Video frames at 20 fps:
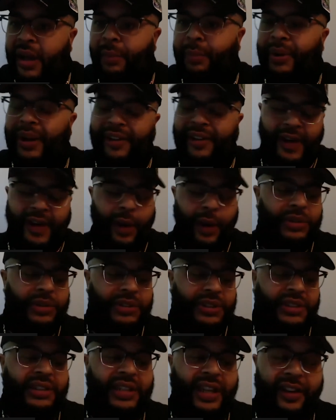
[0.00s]
But if I
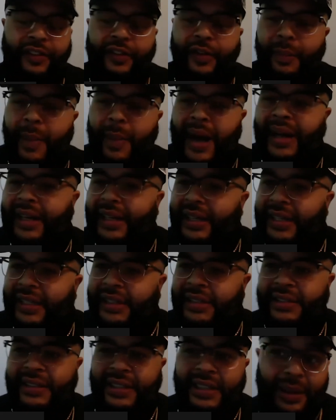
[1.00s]
wasn't there for my
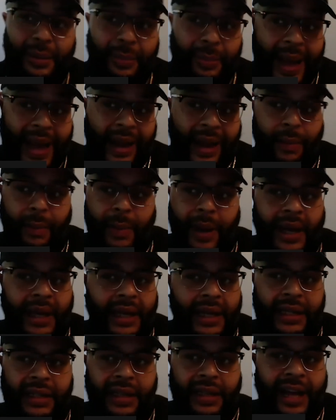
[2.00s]
kids, in the back of my
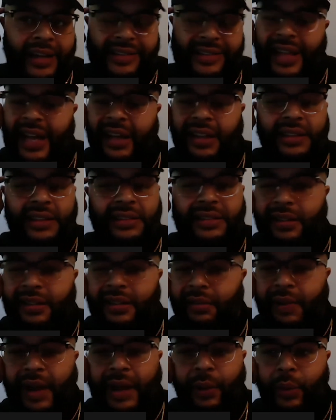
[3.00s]
head, it's not gonna
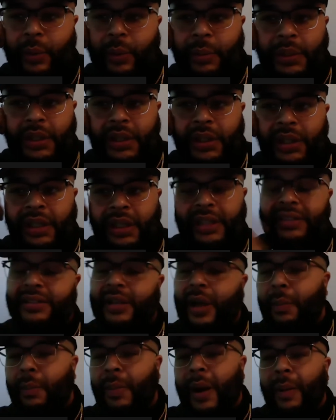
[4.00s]
sit right with me. There's
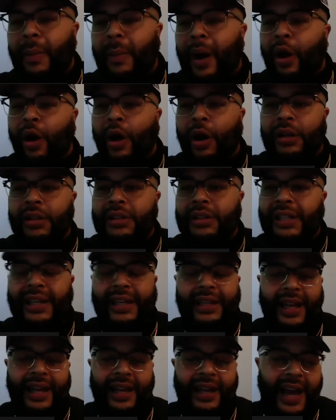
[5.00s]
something about my heart
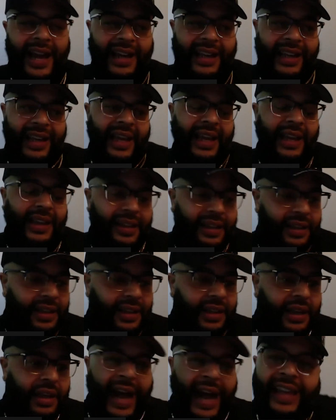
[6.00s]
that like
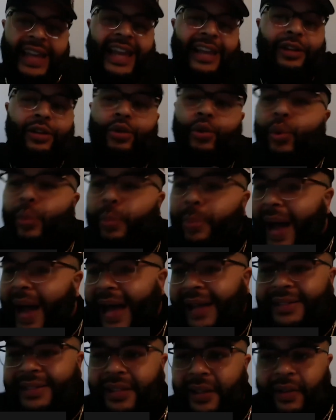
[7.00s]
I can't do
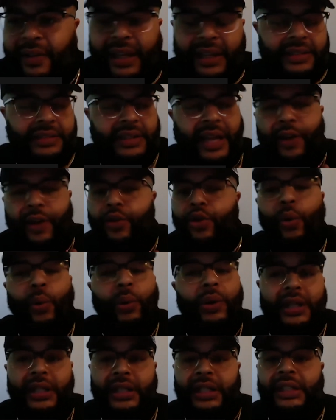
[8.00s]
bad stuff. Like I don't know
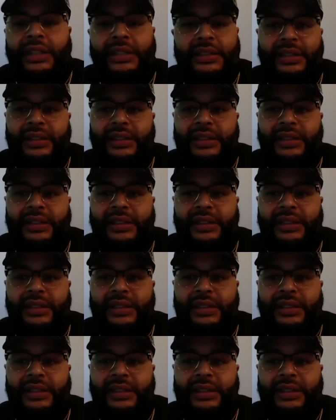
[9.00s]
what it is.